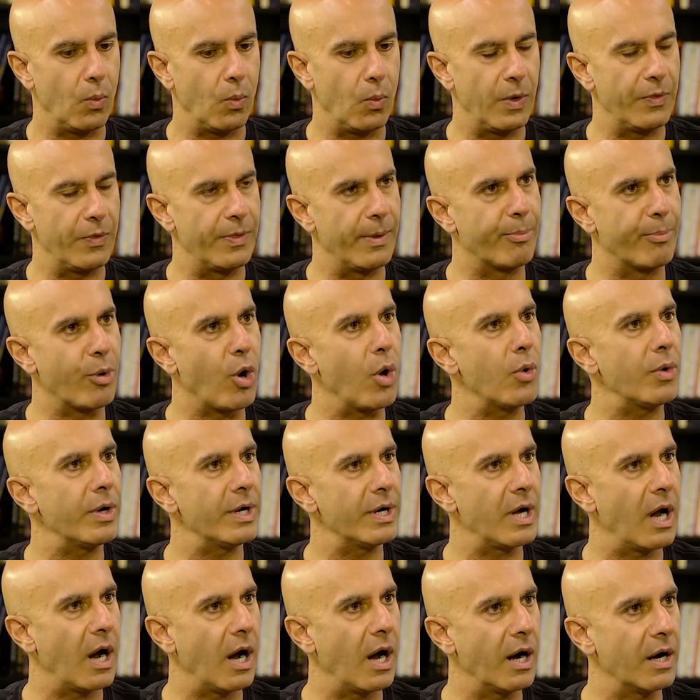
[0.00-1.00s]
with the
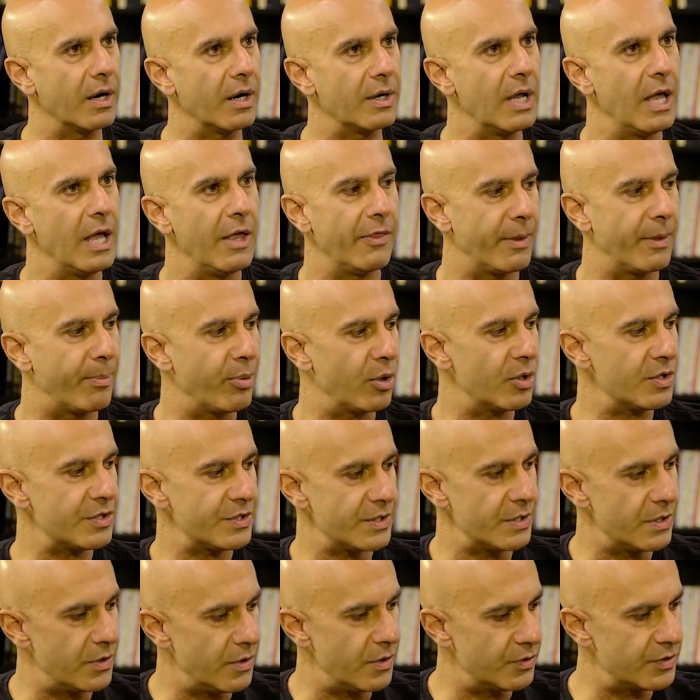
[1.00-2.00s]
broken heart, the
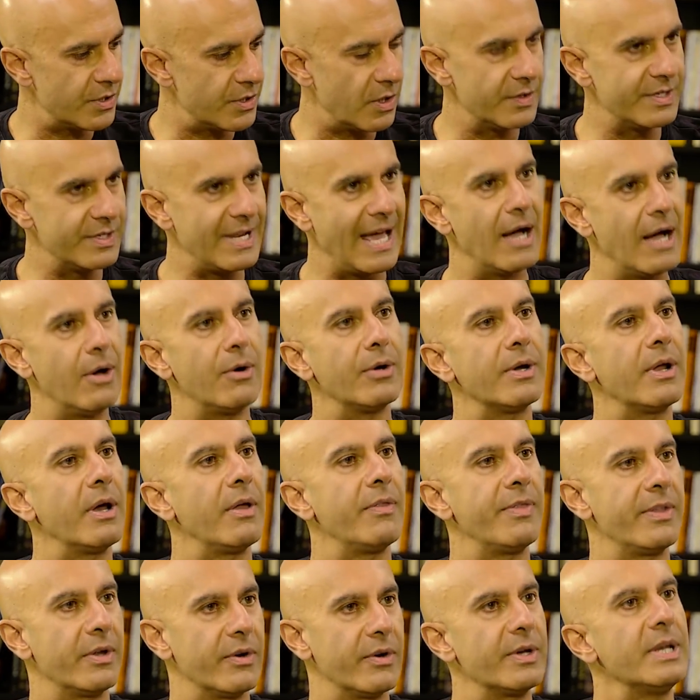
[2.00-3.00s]
person who's down
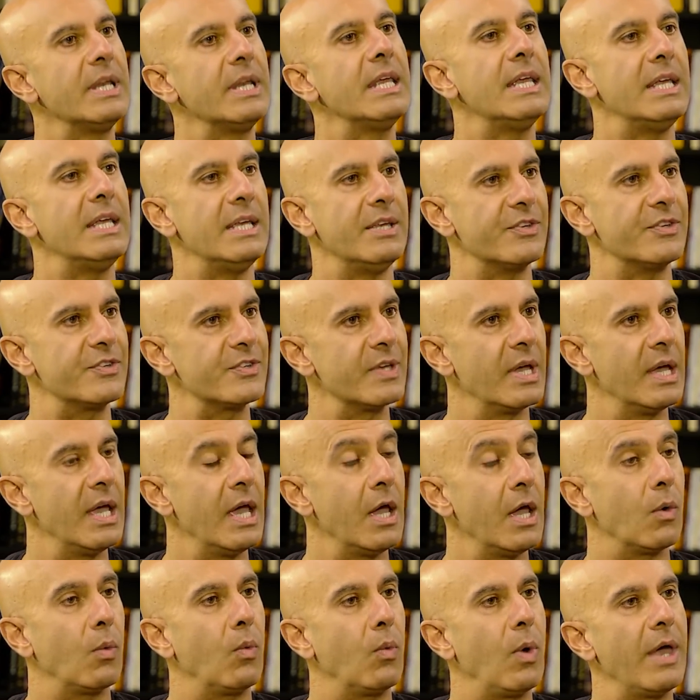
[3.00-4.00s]
on their knees,
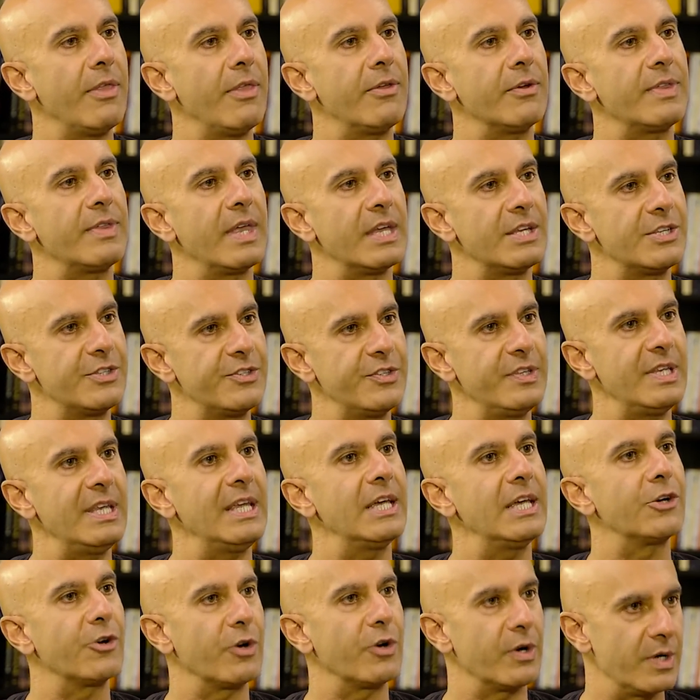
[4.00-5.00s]
whether they
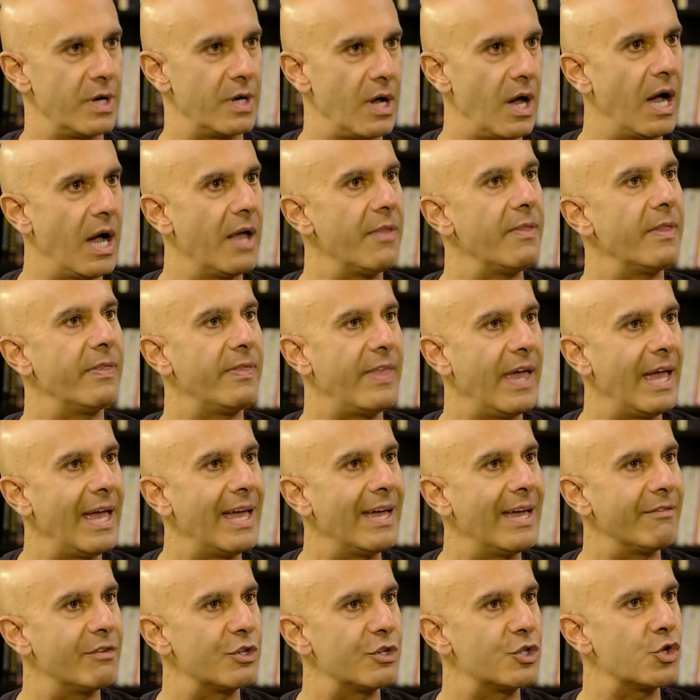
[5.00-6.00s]
see it or not, they
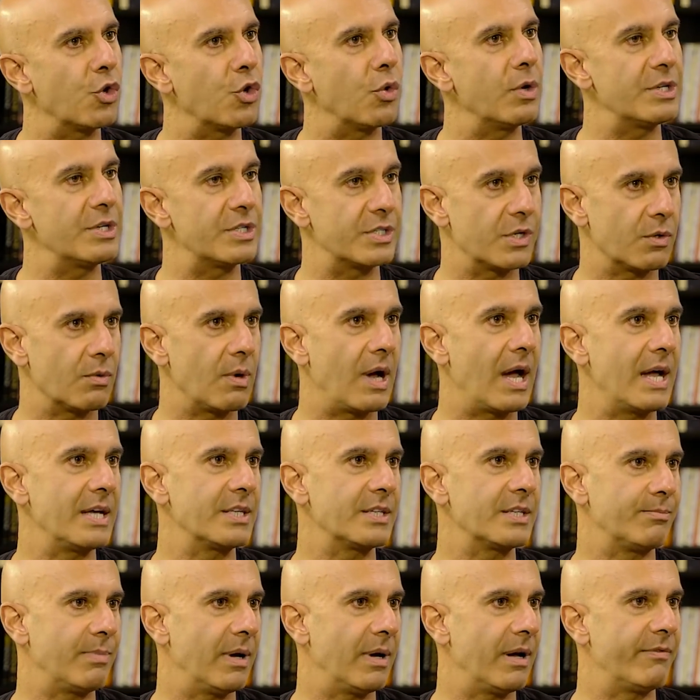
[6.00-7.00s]
have a choice to
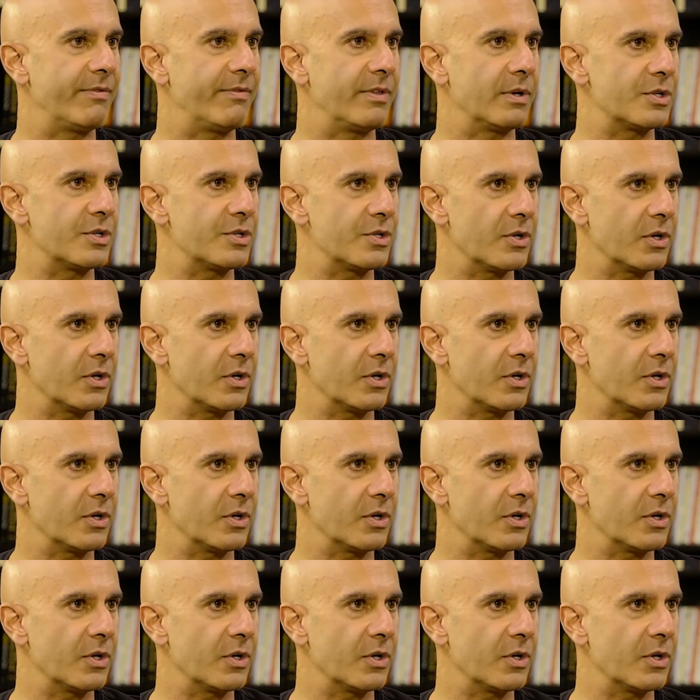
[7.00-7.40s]
rise above their